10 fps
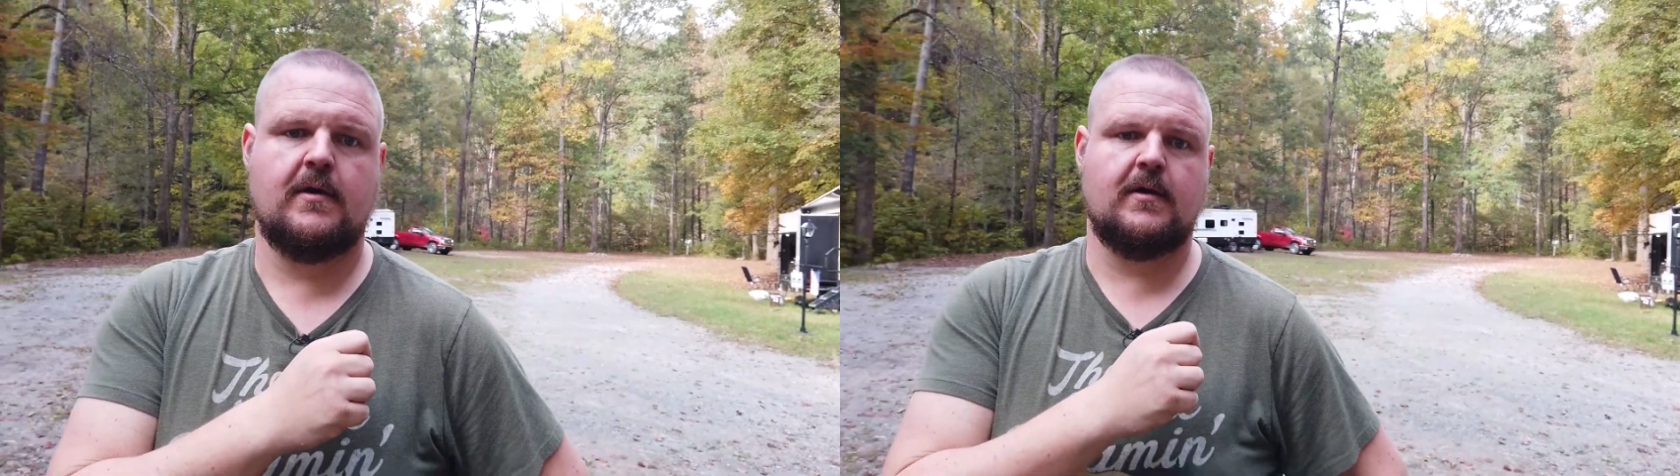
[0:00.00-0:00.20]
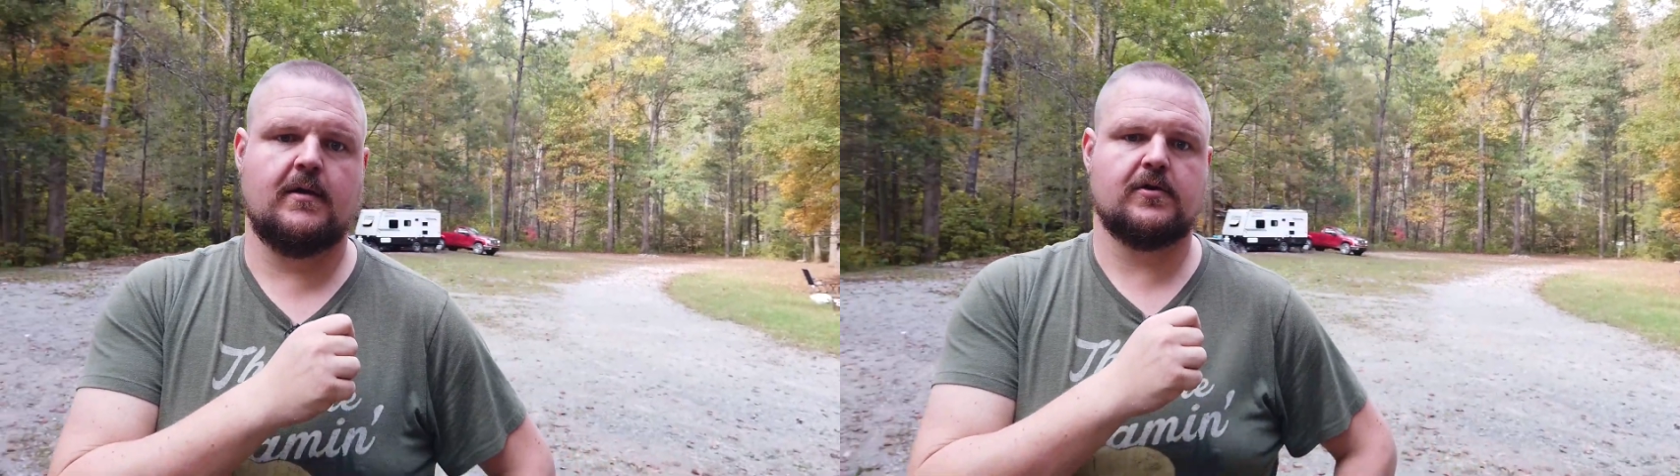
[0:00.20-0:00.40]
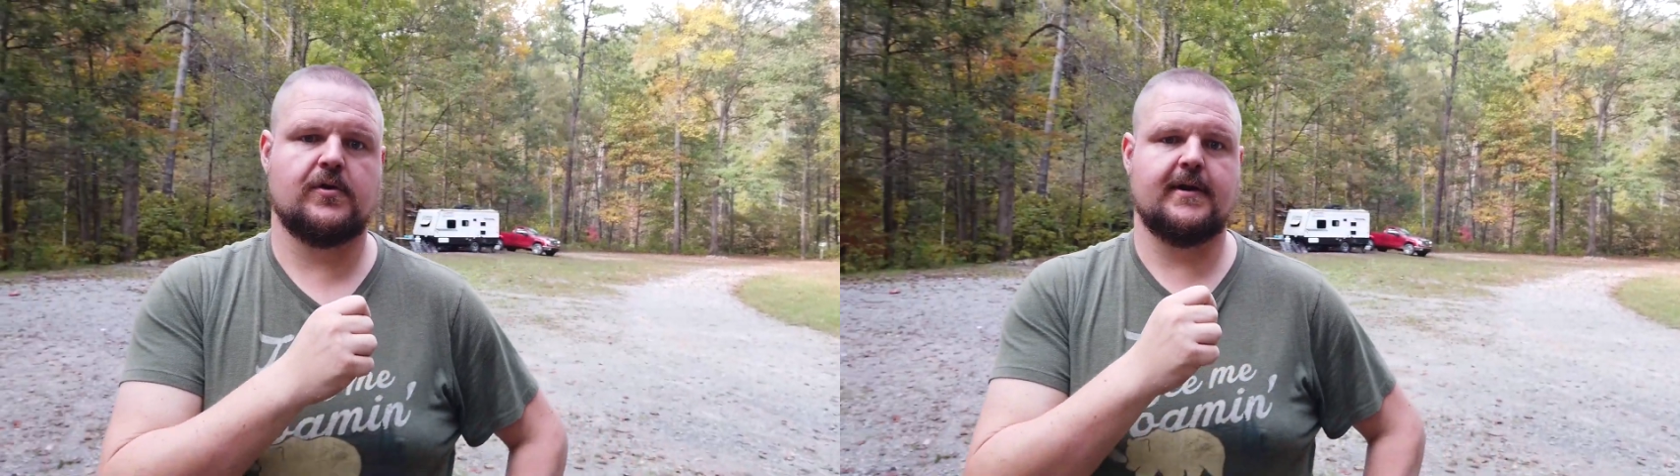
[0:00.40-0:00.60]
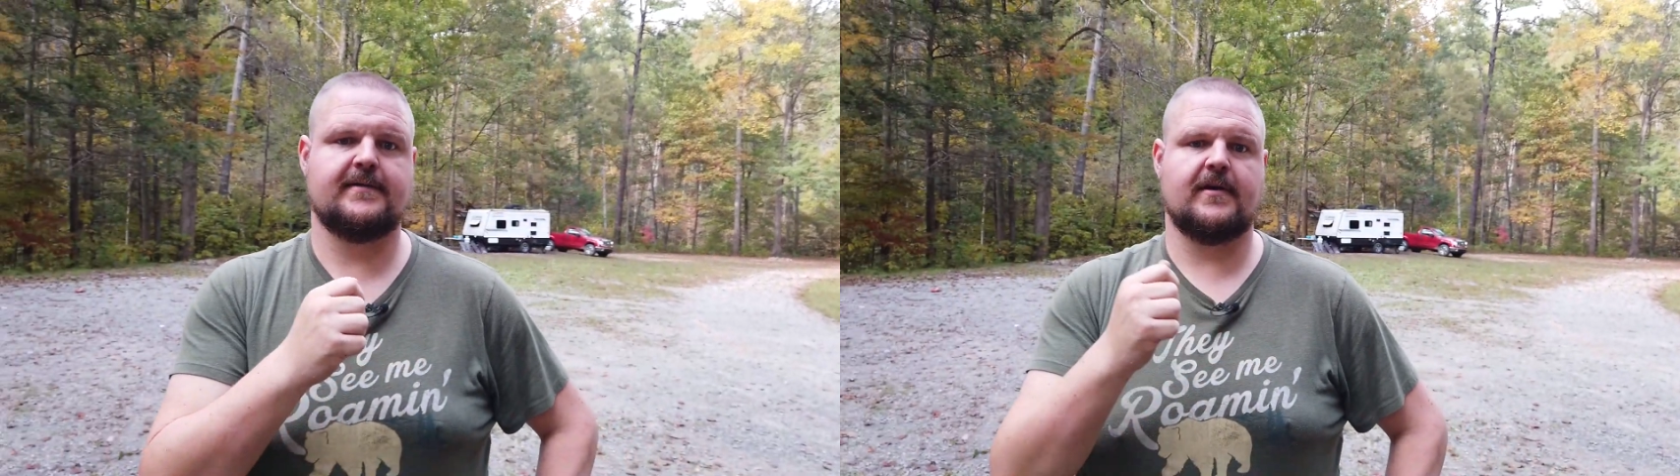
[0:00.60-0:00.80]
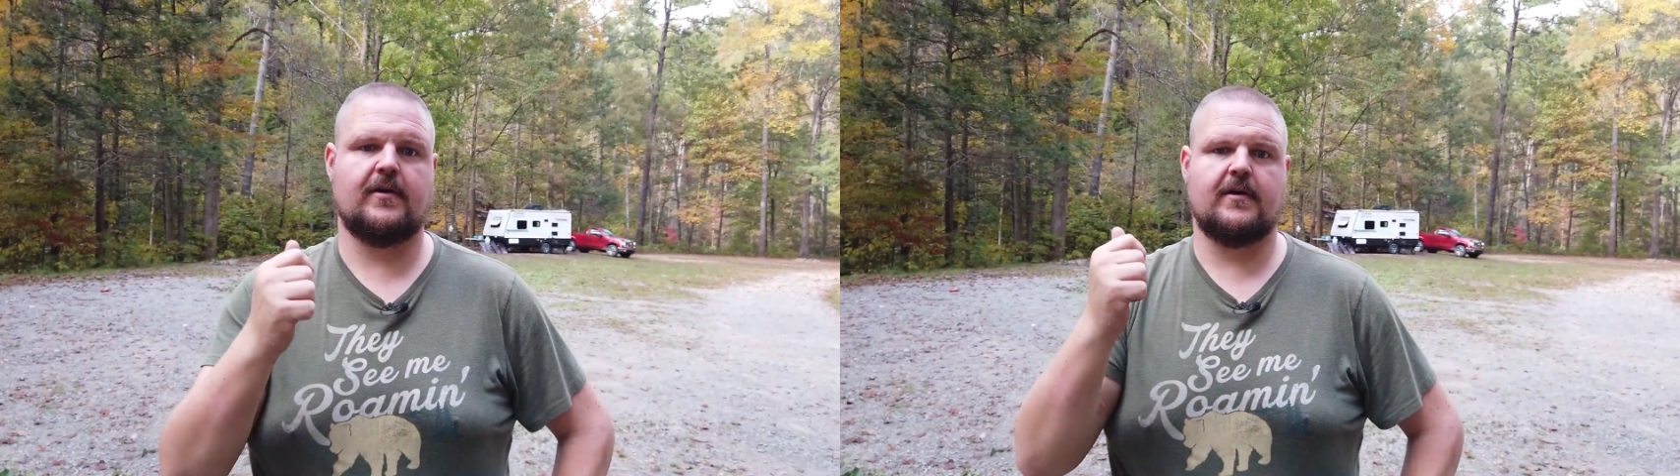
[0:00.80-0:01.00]
Uh,
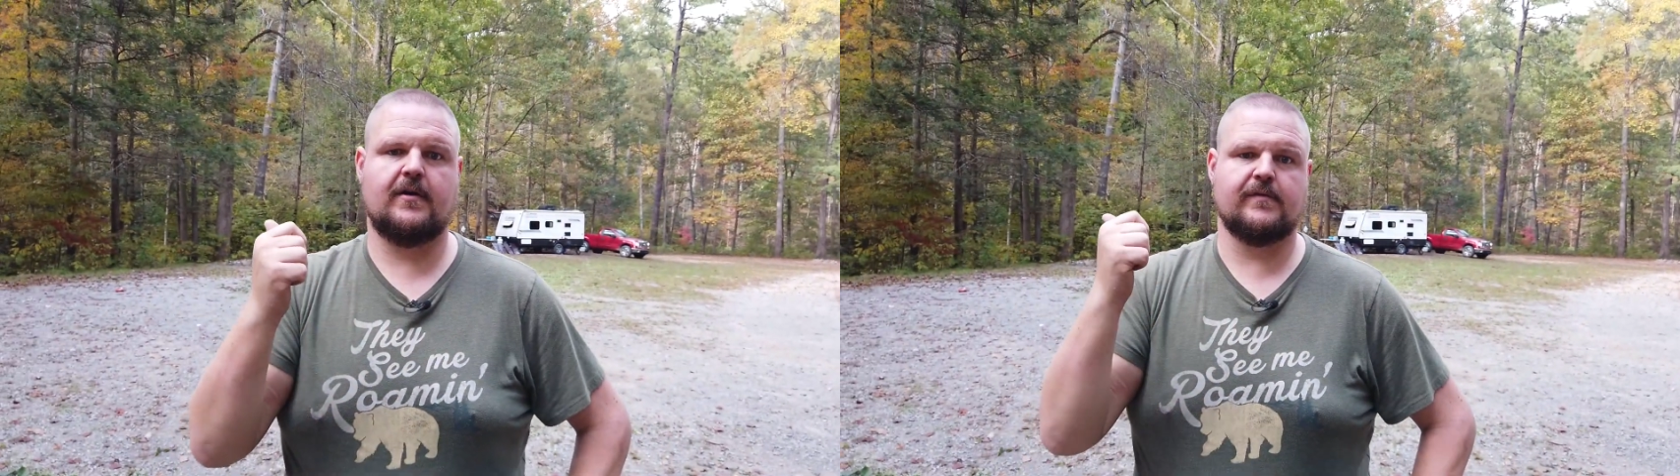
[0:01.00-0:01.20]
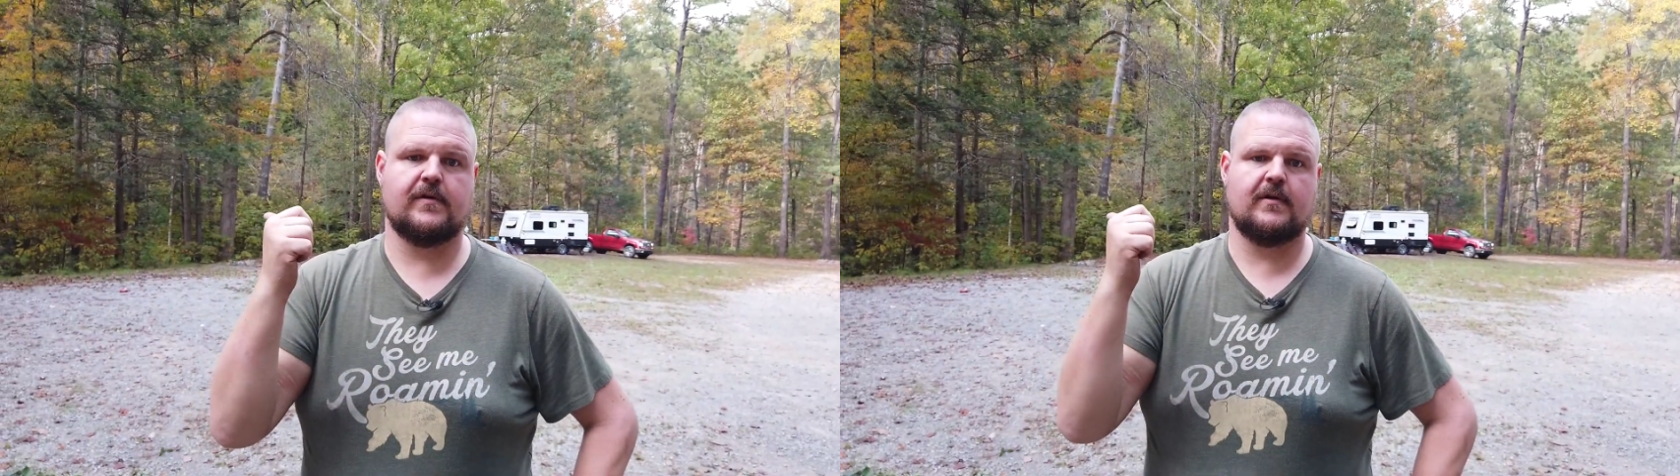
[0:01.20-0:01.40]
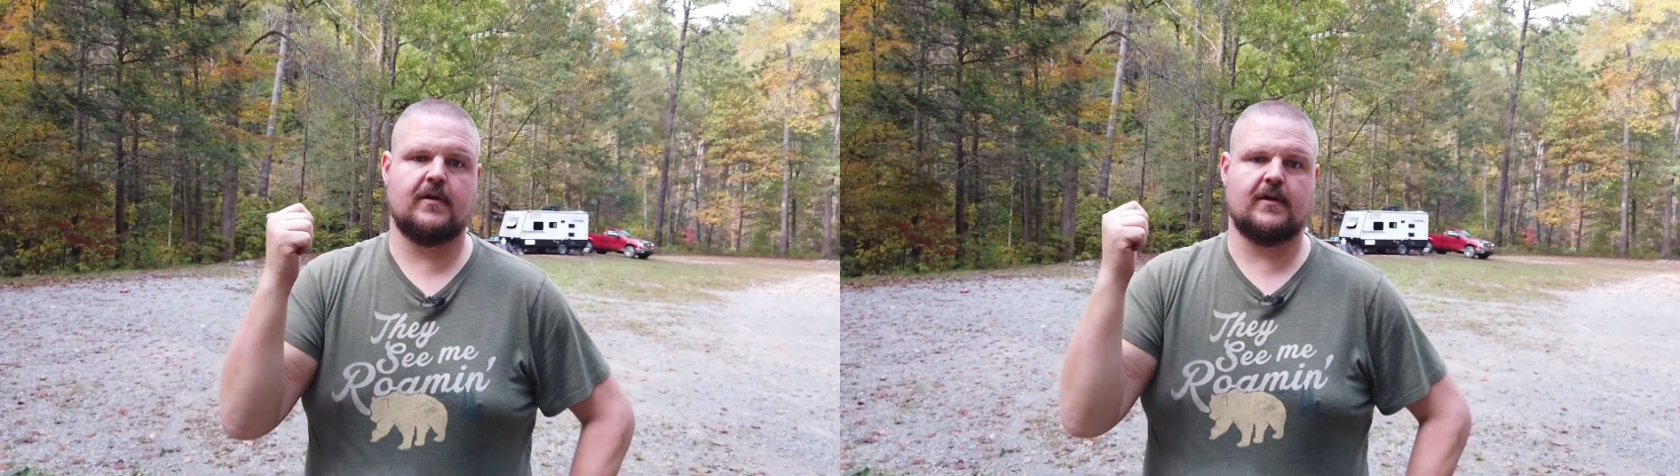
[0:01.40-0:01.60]
creek's on over